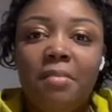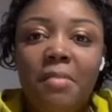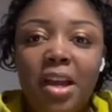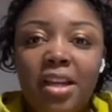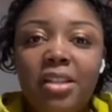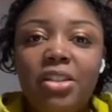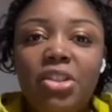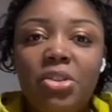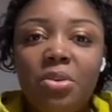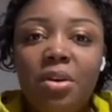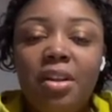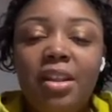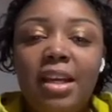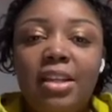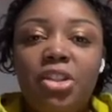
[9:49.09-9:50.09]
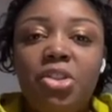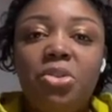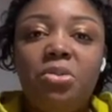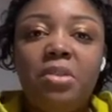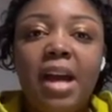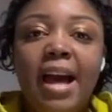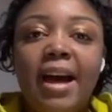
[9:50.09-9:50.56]
Making sure that
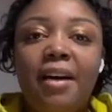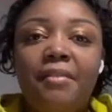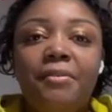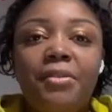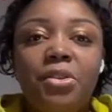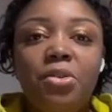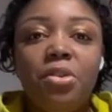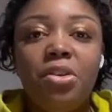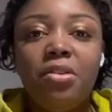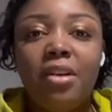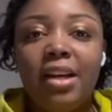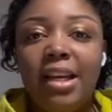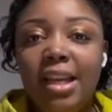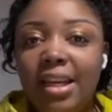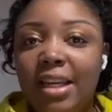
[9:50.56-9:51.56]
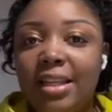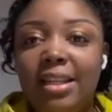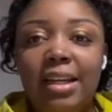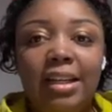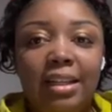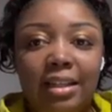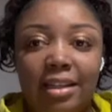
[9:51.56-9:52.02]
you're getting it
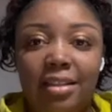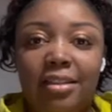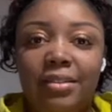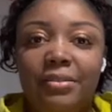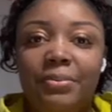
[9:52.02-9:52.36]
done.